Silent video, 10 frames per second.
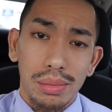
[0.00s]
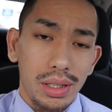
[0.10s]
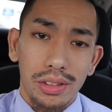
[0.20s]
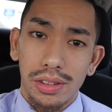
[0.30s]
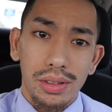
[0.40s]
I
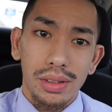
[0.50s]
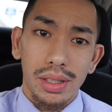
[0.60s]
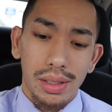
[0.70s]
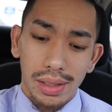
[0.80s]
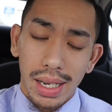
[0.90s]
mean, it's
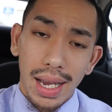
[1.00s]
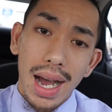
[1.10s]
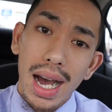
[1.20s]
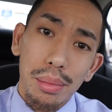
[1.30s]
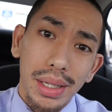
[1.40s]
like a
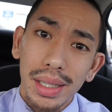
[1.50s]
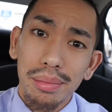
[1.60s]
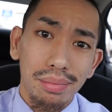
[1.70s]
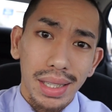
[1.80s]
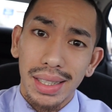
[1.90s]

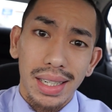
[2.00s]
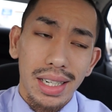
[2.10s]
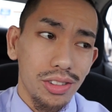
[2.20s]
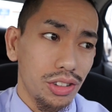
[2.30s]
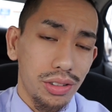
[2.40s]
hobby, I
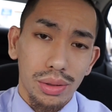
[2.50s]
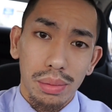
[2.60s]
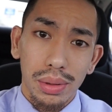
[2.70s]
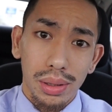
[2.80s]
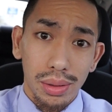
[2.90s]
guess, just
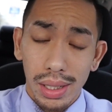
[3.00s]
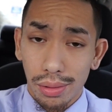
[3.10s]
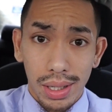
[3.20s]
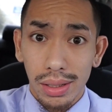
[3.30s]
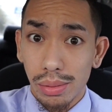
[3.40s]
to upload
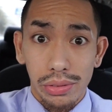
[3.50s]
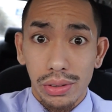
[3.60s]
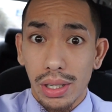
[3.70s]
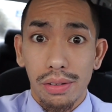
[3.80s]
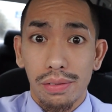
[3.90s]
like random
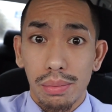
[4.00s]
stuff.